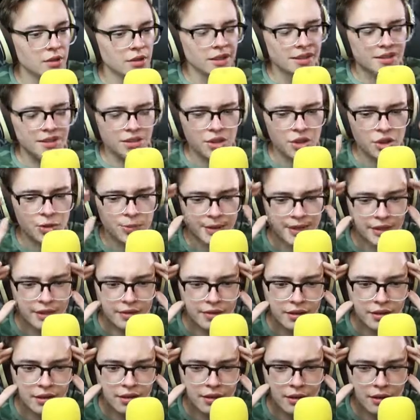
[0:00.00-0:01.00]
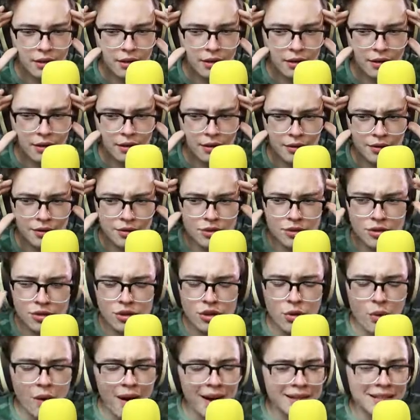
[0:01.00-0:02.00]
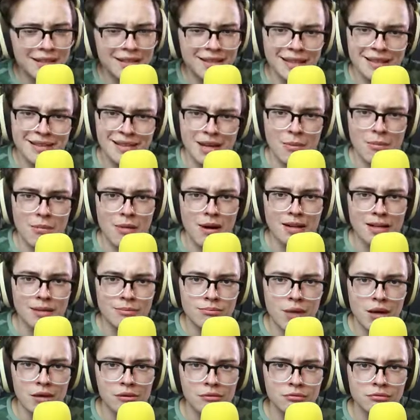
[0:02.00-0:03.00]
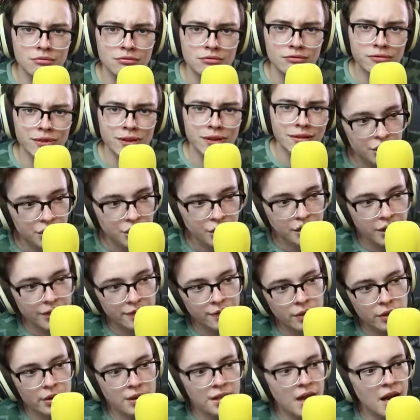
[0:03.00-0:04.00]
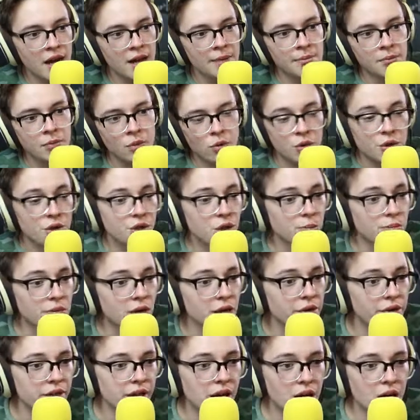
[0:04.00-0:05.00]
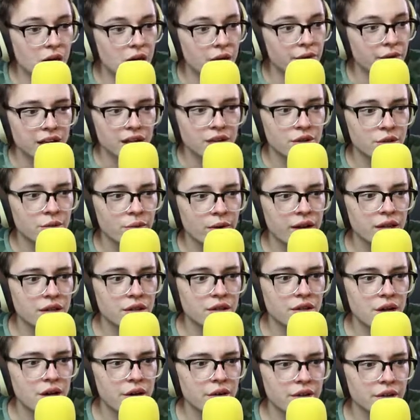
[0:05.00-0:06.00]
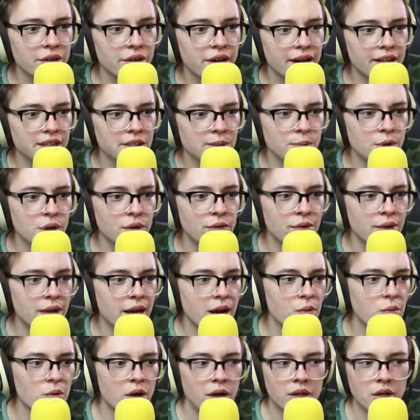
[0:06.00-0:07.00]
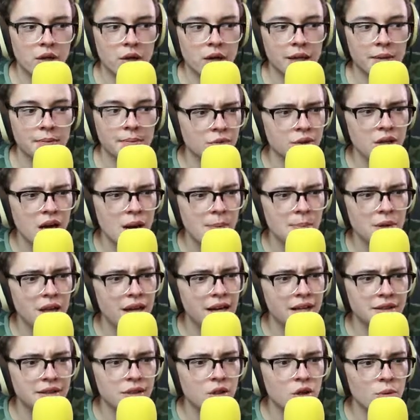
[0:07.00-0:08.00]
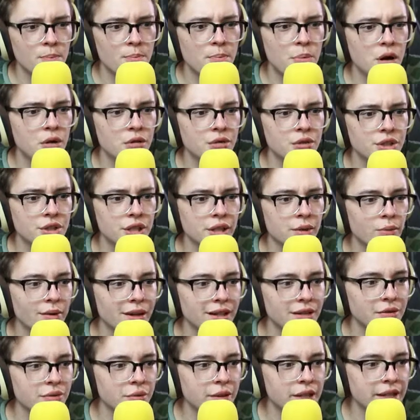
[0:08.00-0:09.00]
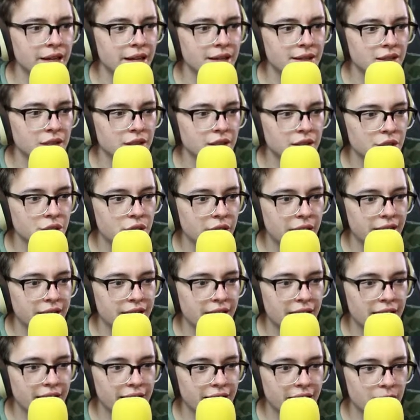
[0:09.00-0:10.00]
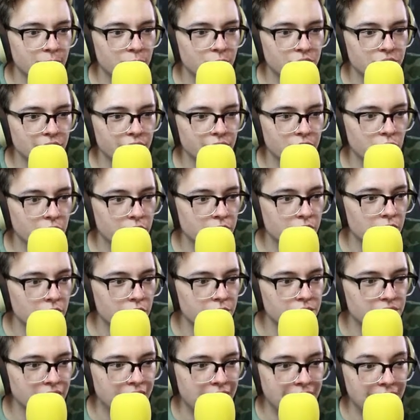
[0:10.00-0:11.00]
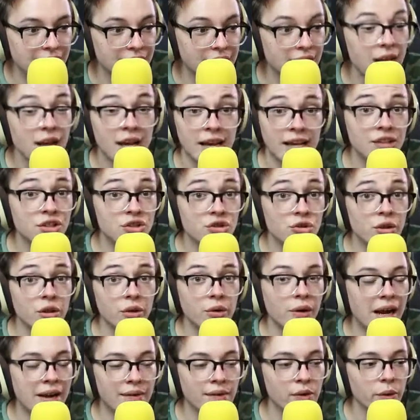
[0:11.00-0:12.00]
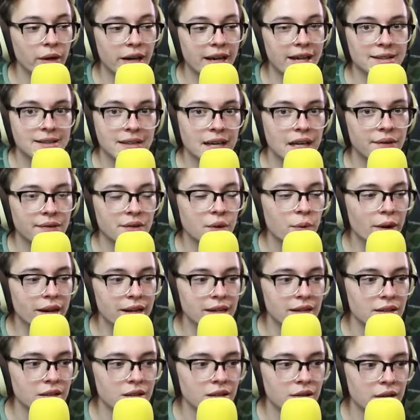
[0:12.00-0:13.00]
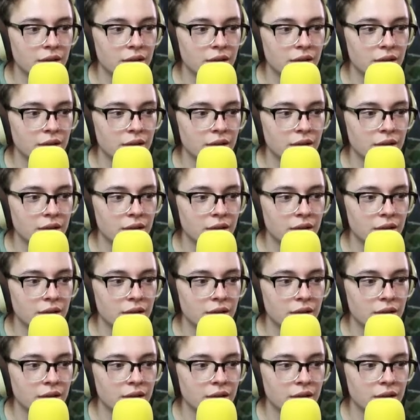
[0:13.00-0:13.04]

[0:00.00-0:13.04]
Excuse me. Do I sense a money move? She'll give you a time, or she'll blow you off. Either way, you know your next move without wondering. You're not playing the old bullshit wait 3 days cliche dating game, which everyone knows and hates. It's true, everyone hates that. If you wait